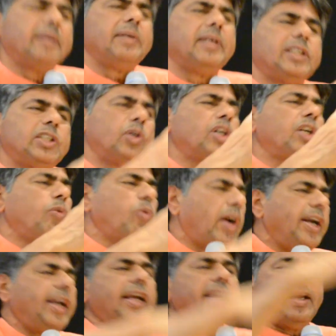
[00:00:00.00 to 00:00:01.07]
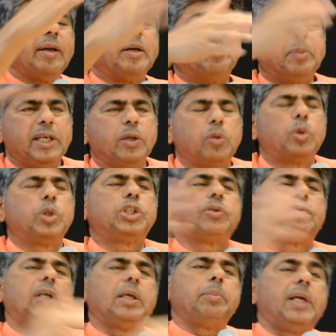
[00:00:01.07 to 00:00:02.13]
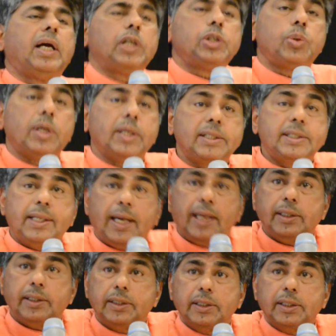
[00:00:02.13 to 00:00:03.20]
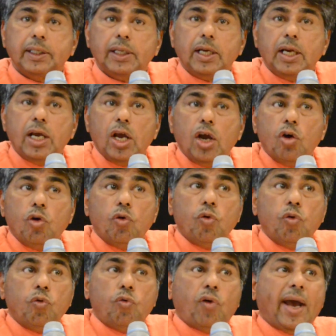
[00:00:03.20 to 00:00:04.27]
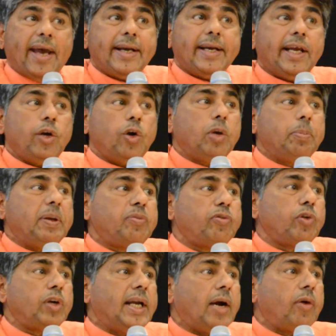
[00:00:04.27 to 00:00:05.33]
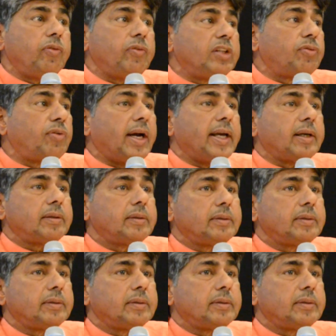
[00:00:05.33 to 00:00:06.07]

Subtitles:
it's not in one day, but in course of time they also understand, fire cannot be put down with fire.